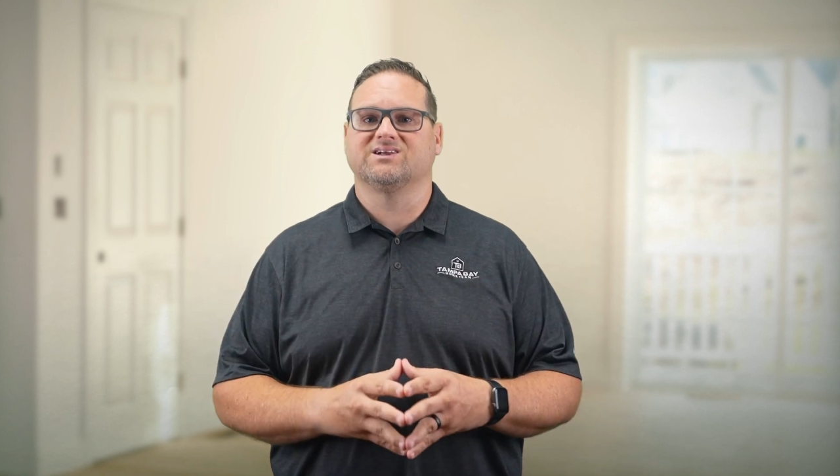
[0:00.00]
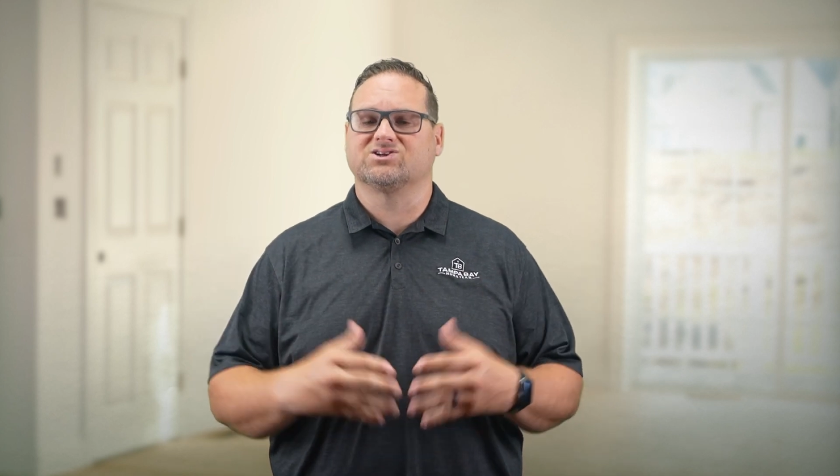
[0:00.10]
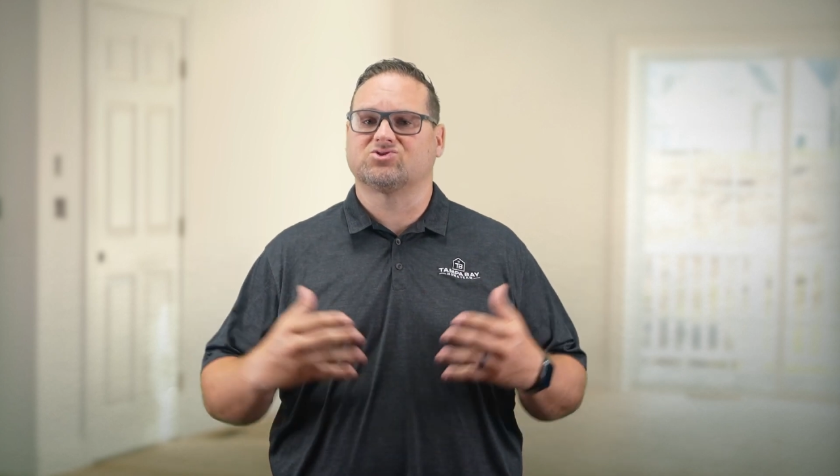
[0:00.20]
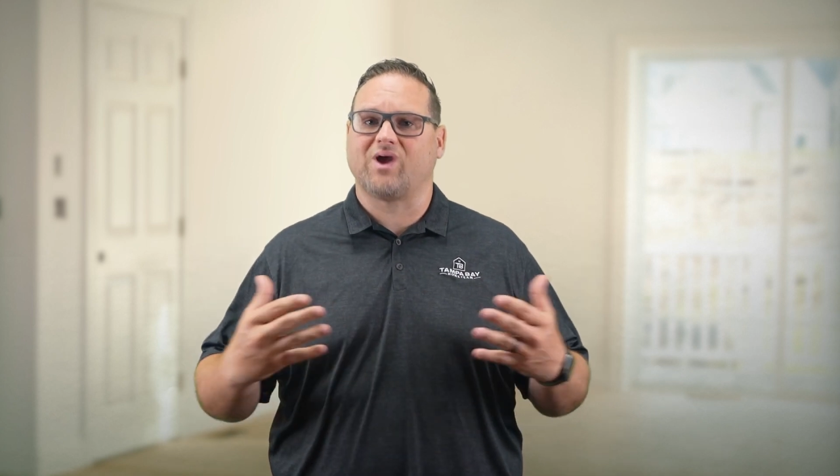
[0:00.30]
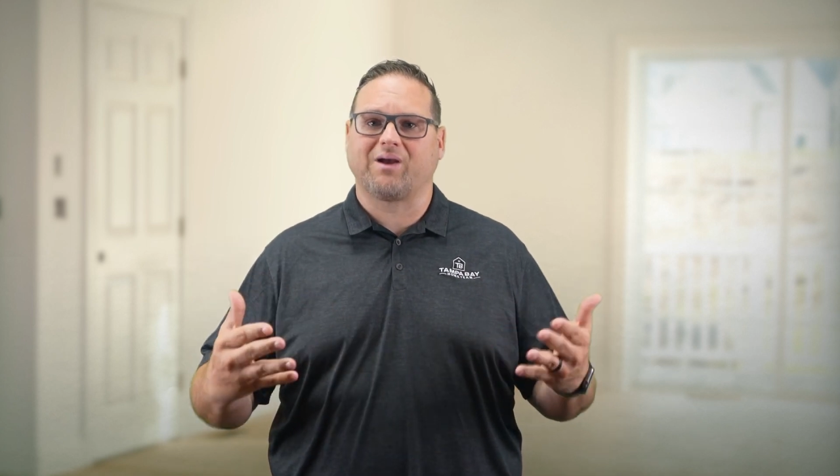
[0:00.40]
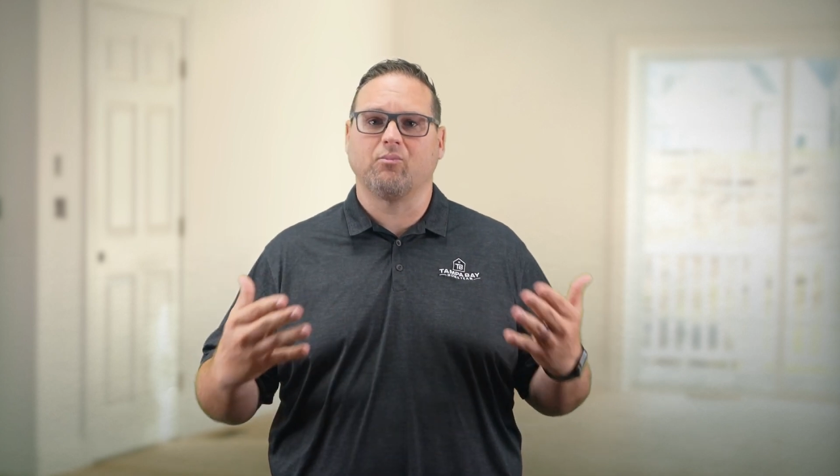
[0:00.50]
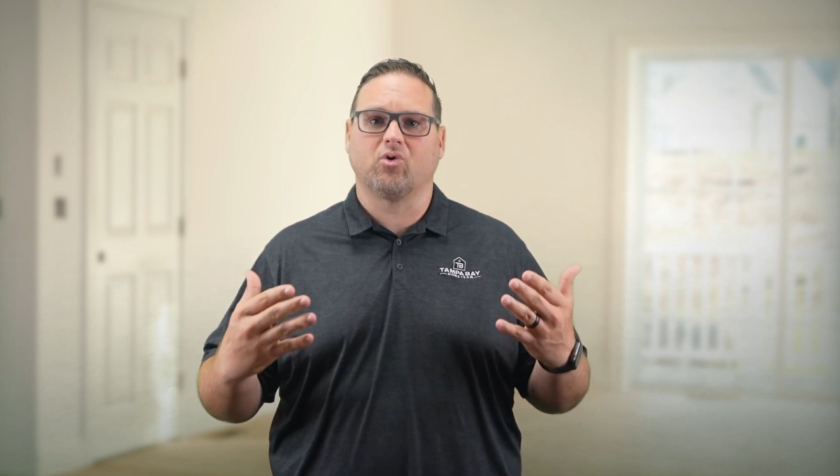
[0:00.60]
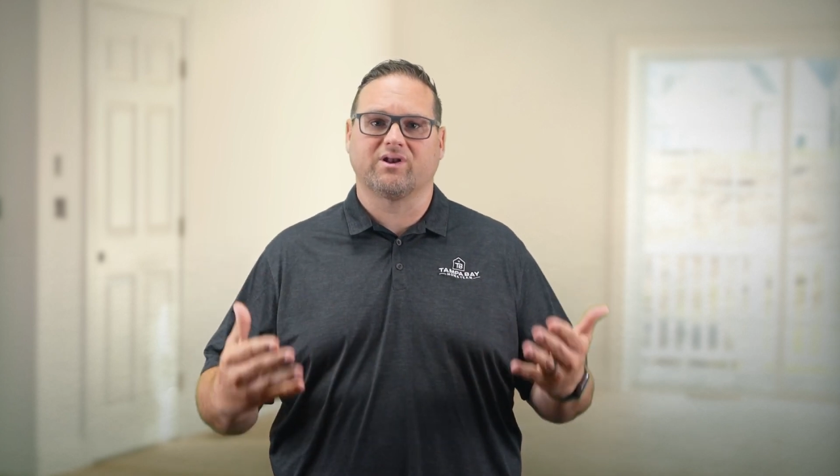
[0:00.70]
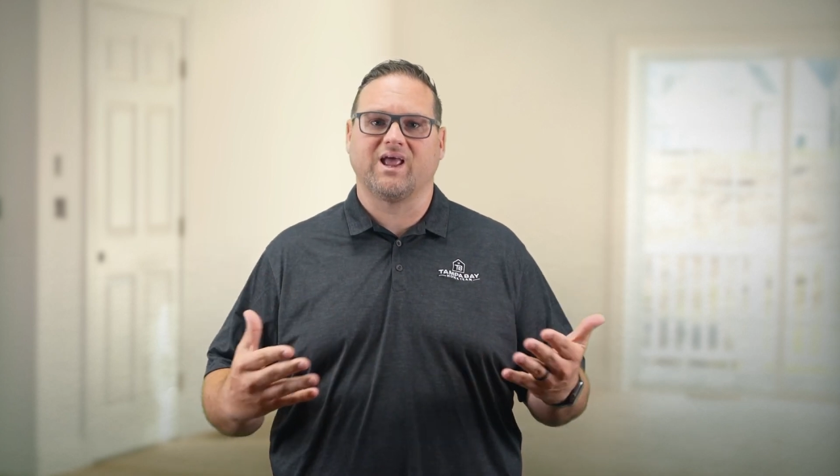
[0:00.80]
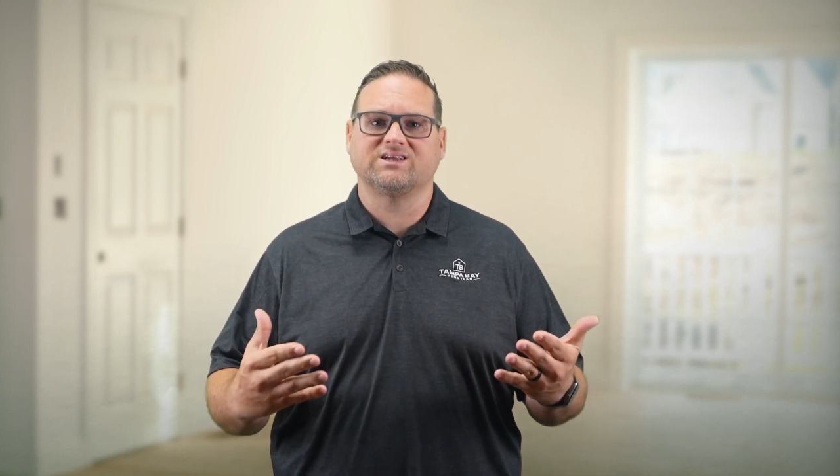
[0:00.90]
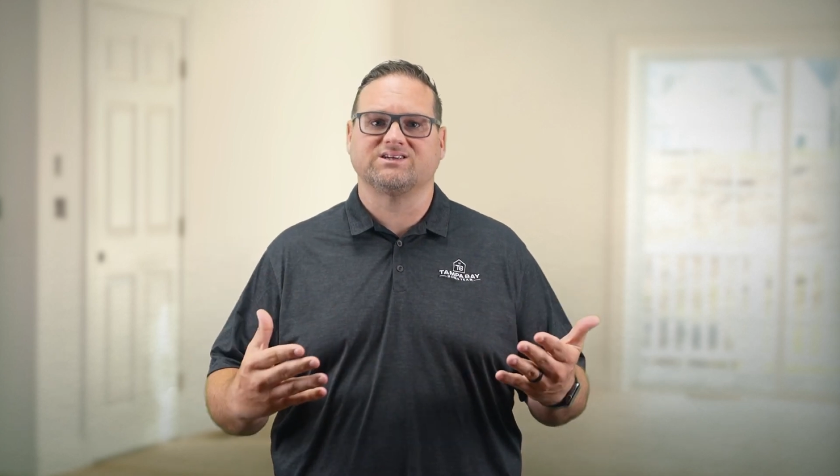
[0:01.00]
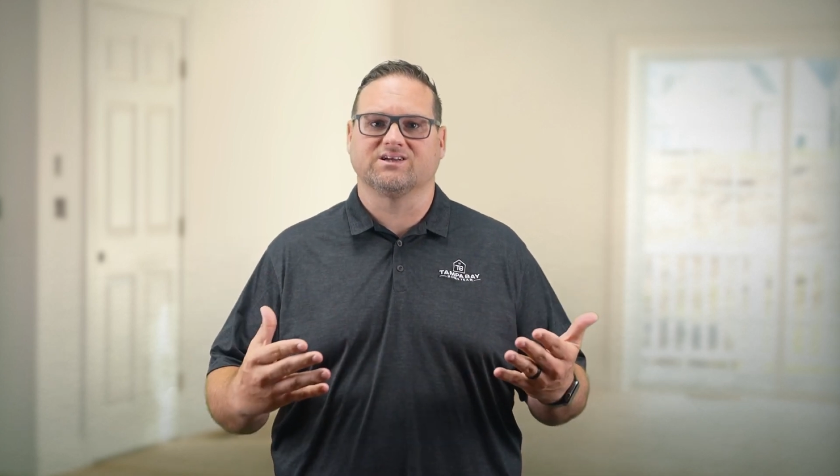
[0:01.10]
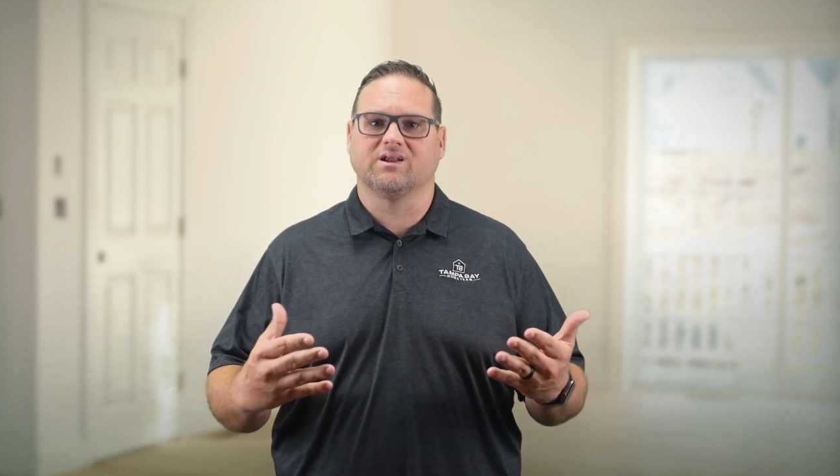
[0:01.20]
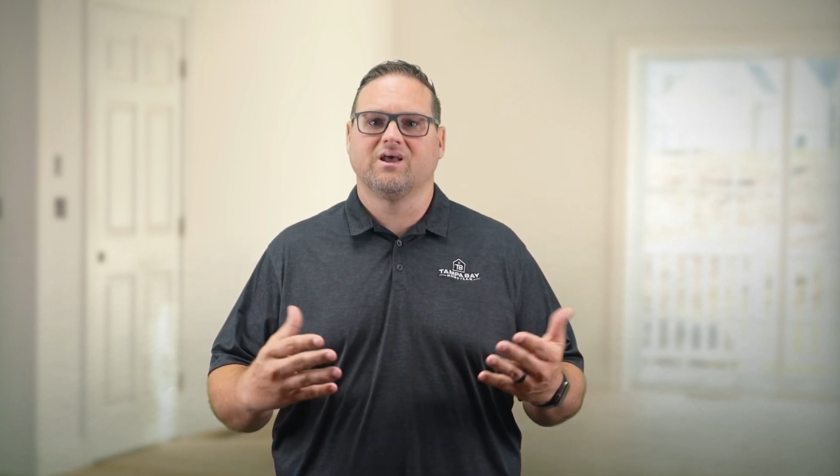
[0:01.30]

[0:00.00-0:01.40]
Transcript: and attract more attention.